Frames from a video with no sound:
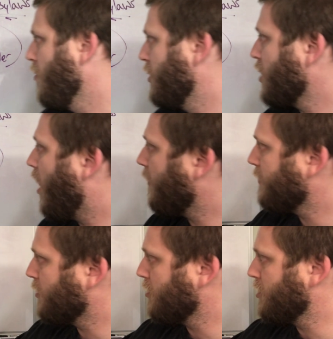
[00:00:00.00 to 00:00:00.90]
which
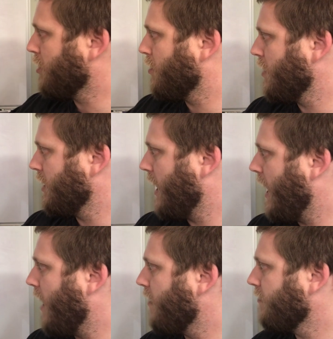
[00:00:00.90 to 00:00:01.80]
officers you're going to
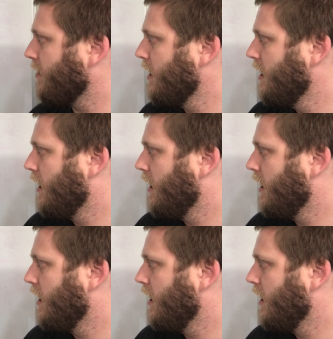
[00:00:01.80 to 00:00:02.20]
have.